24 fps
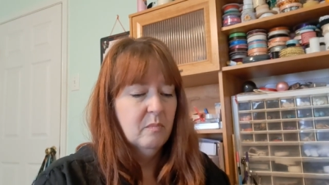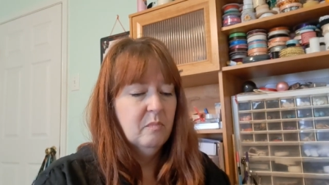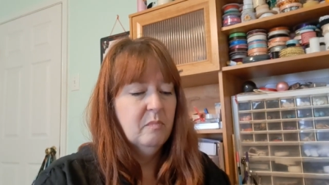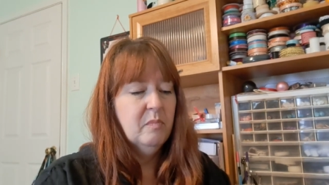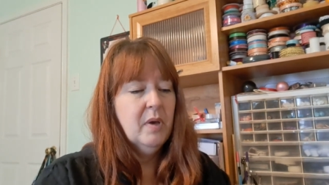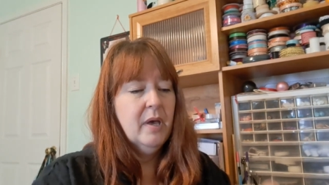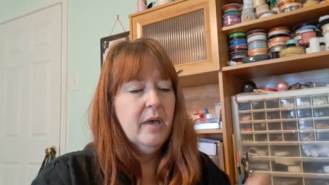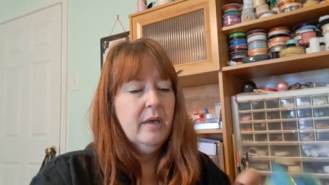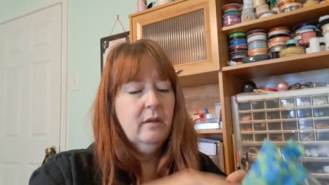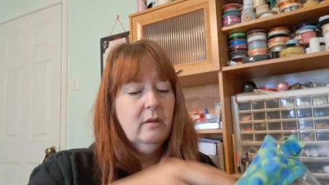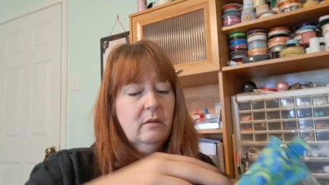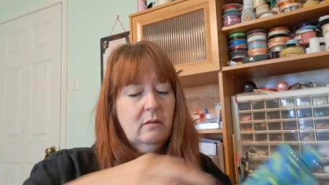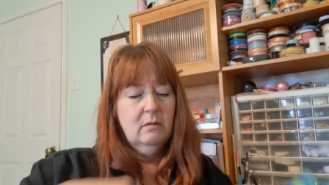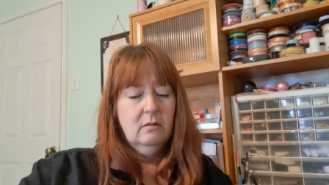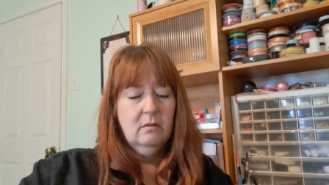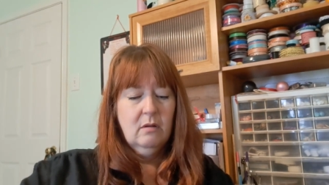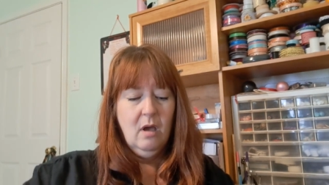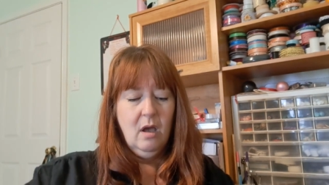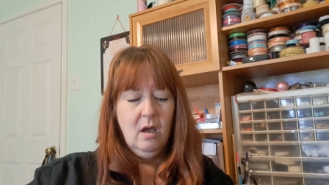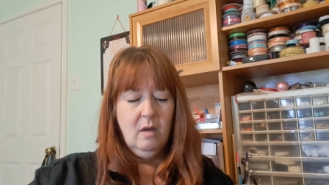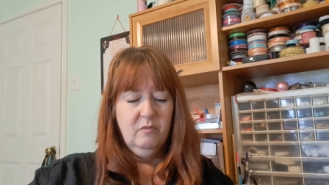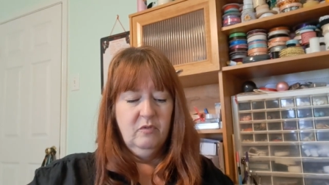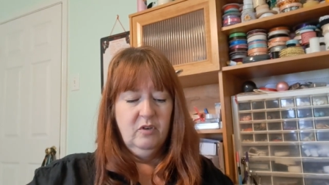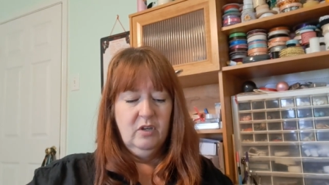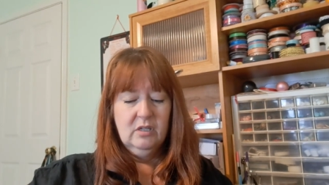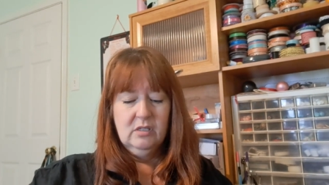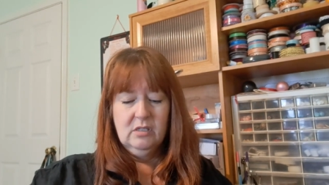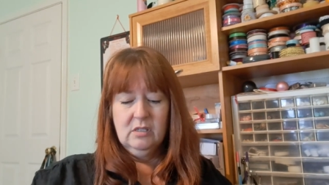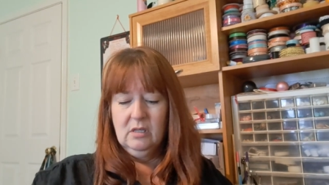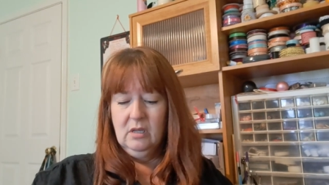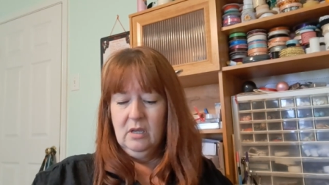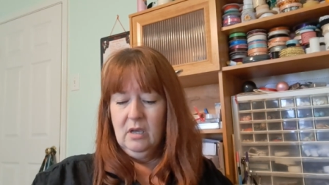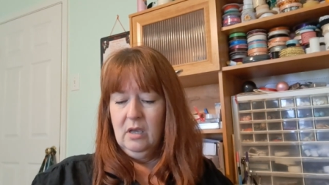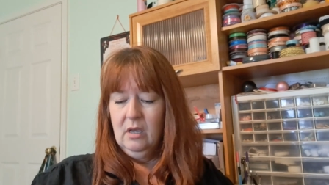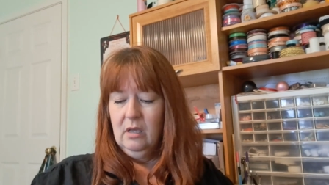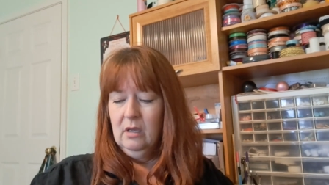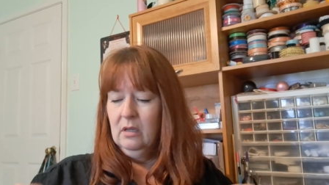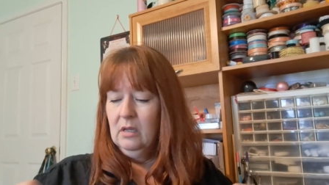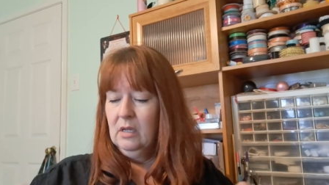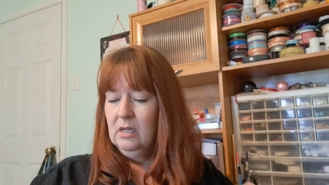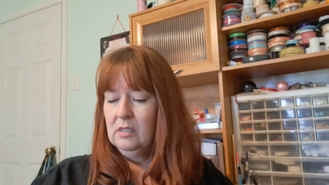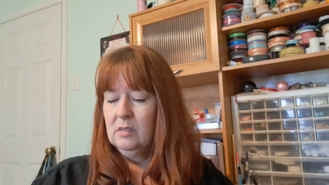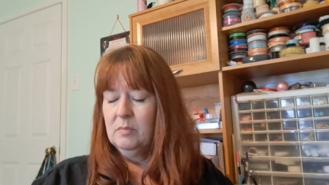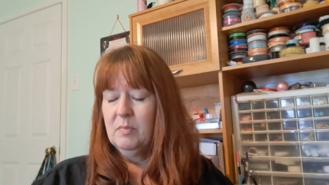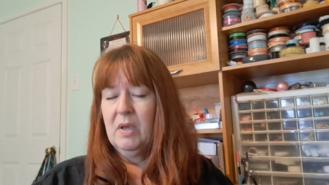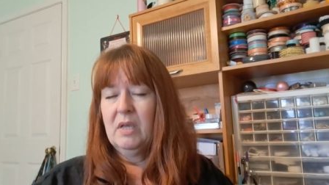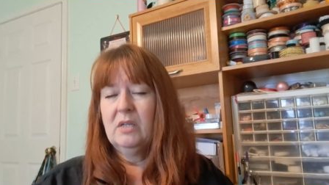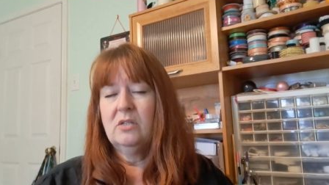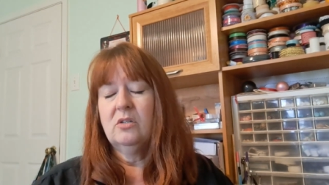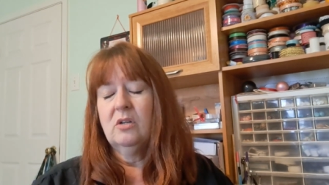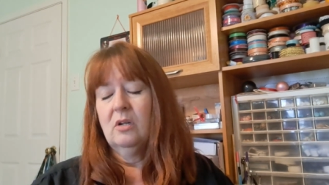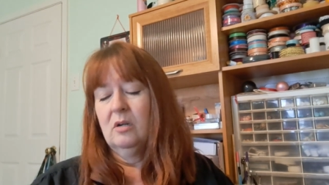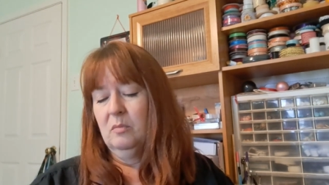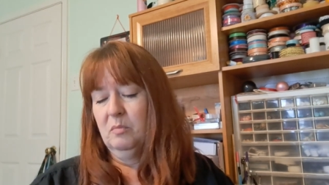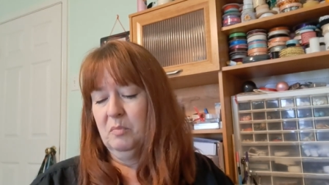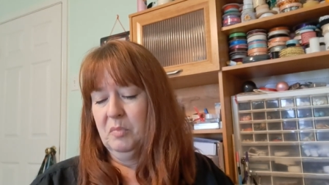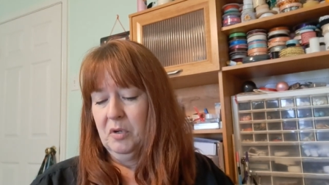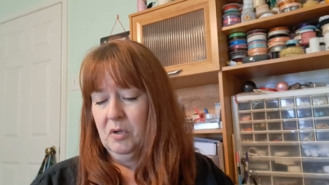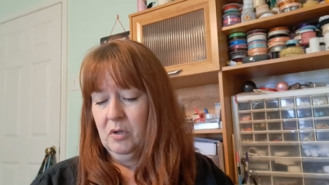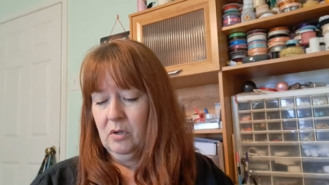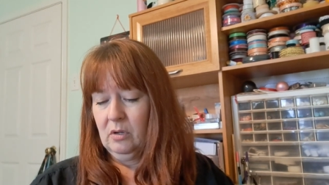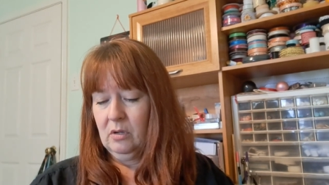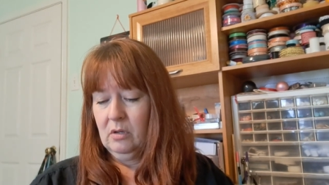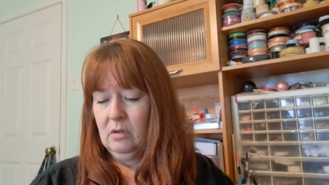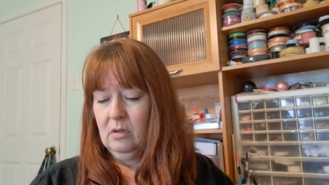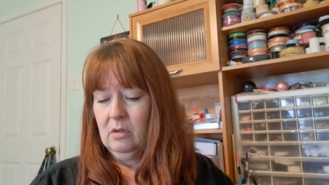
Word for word: but obviously it's based on a book.